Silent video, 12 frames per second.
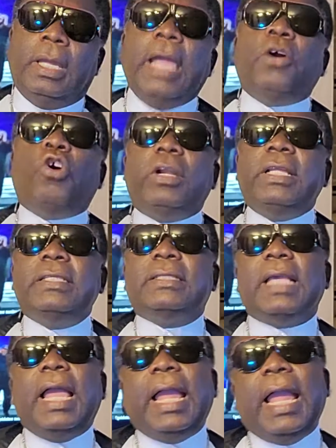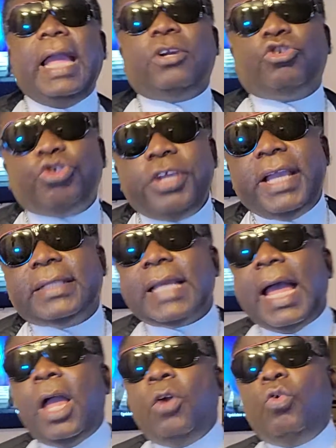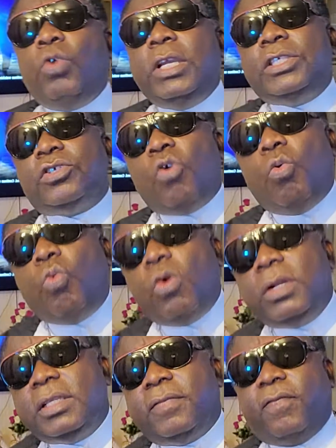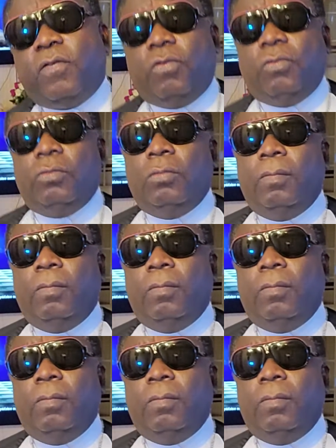And God is a creator who is so wonderful.